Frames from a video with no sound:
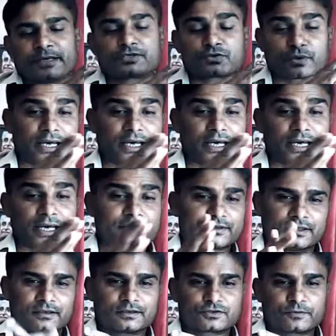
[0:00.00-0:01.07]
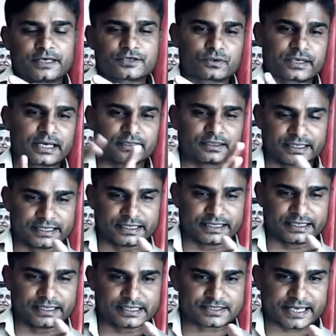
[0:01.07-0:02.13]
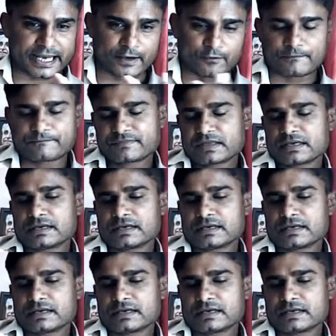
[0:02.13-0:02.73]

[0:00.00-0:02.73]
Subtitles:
be together in his cave.